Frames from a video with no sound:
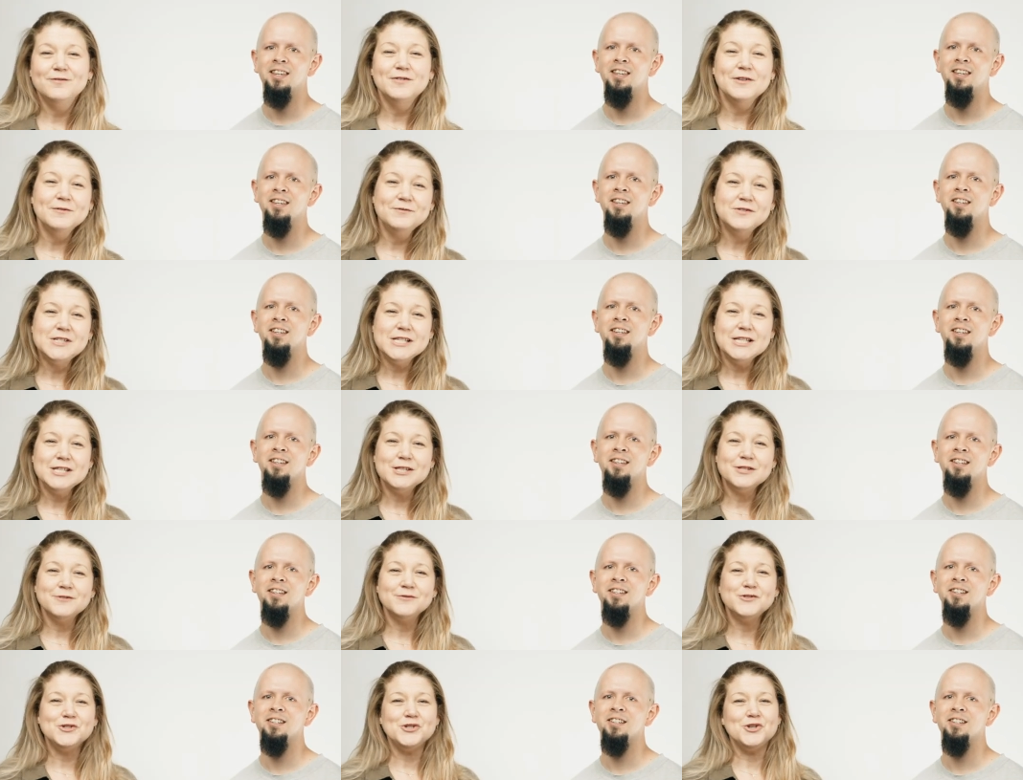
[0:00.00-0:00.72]

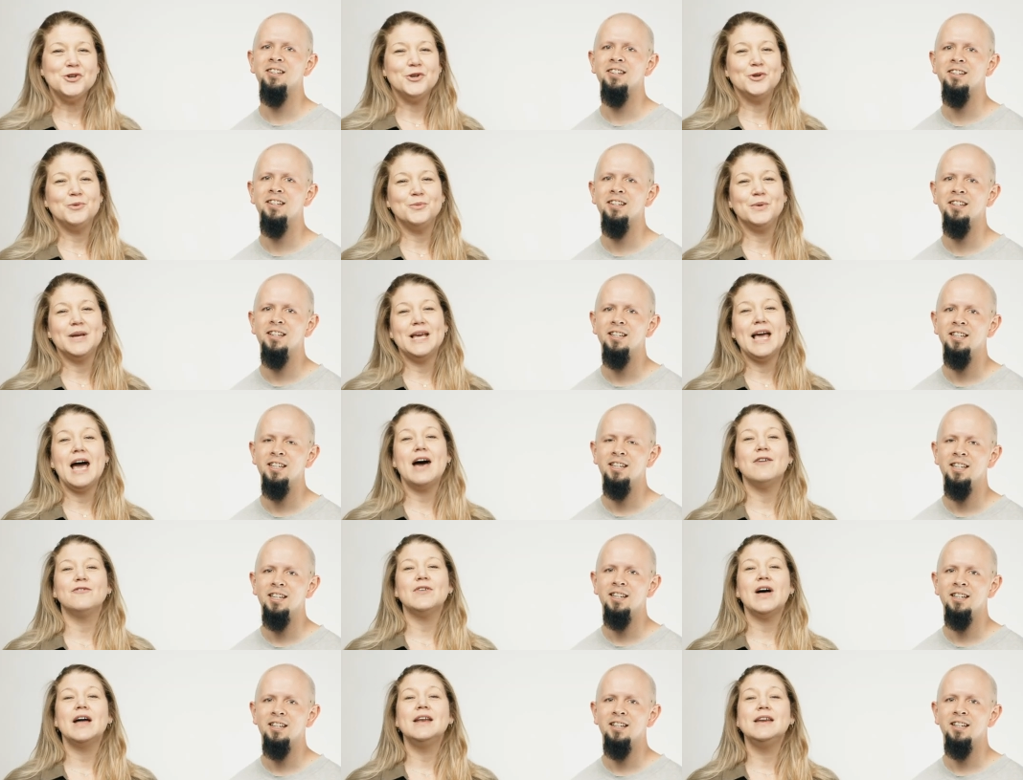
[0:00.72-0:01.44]
Speaker 1: 15th of June, we
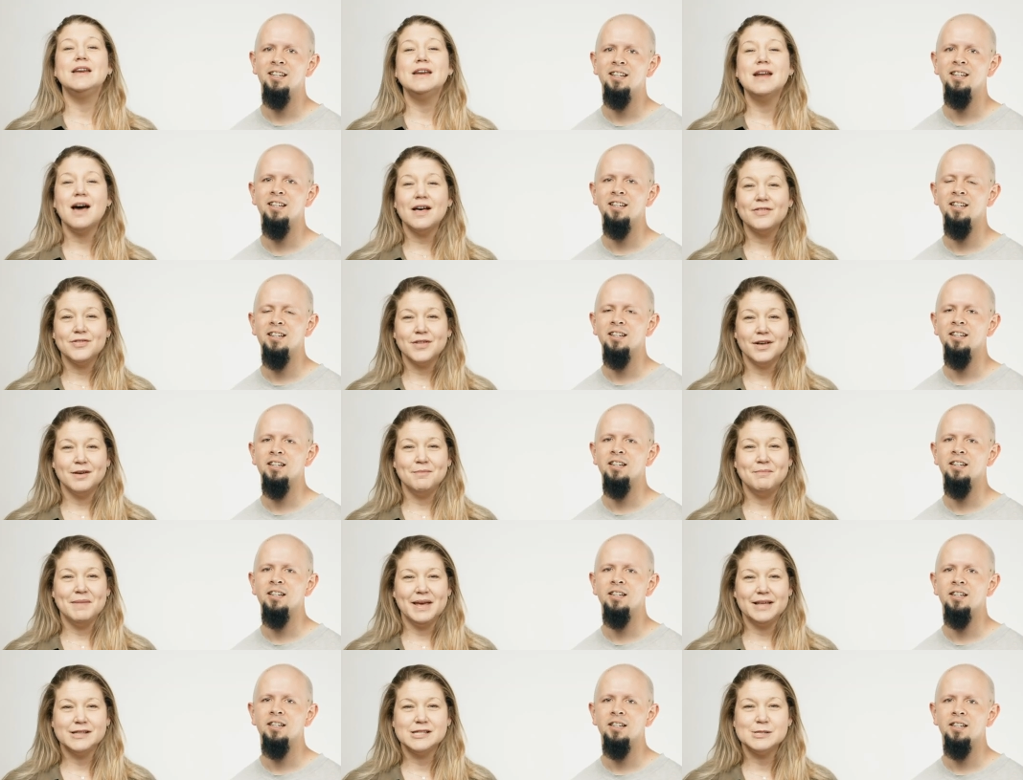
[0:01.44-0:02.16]
have another
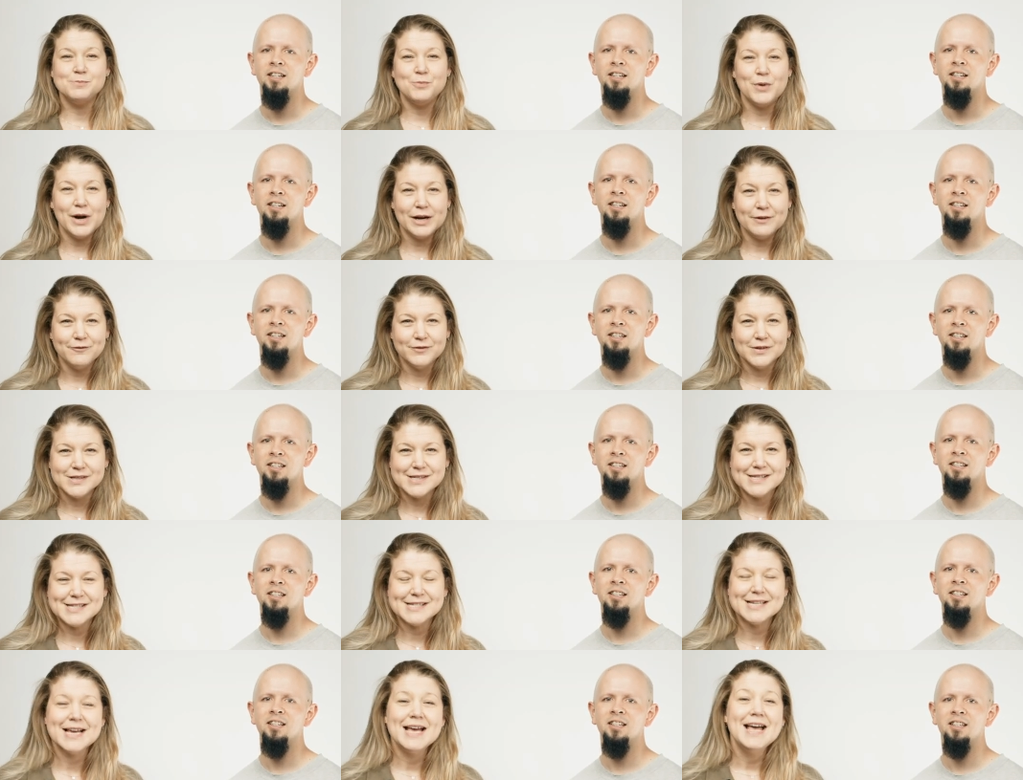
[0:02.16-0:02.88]
men's
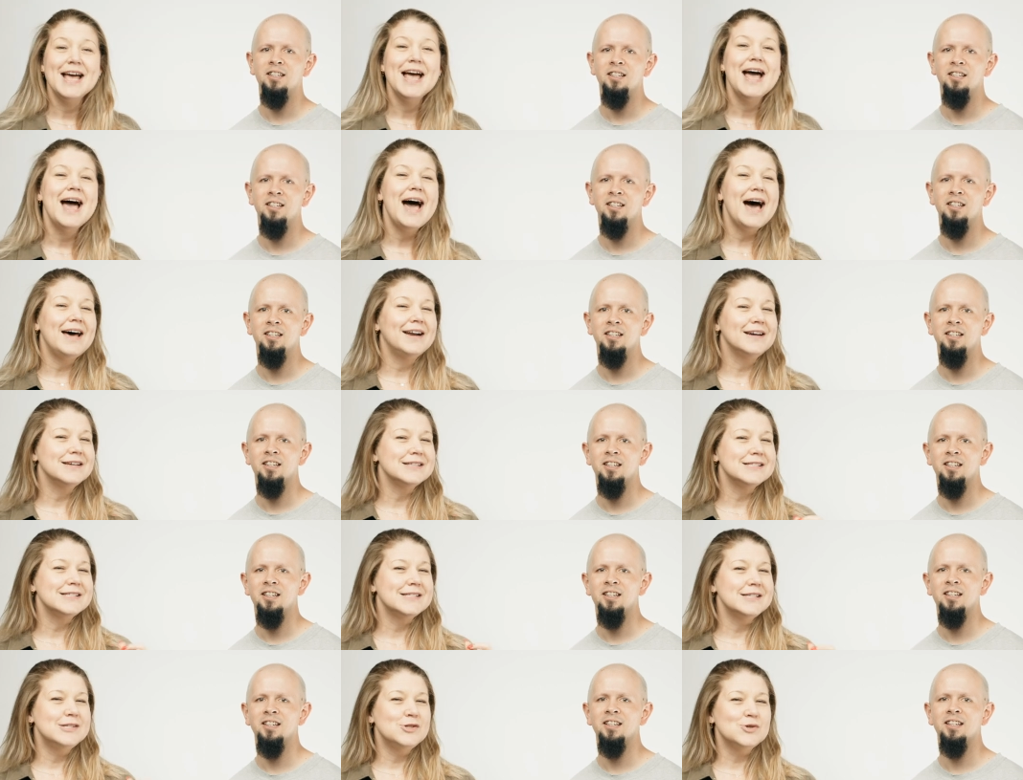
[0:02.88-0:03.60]
breakfast at our
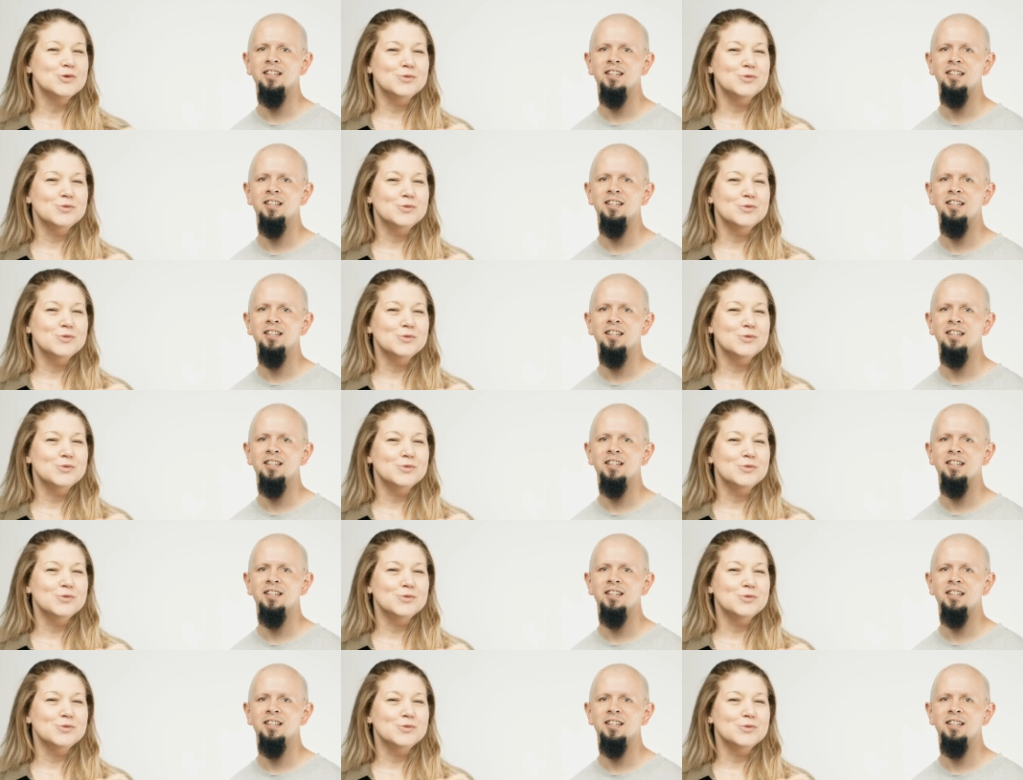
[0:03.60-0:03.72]
St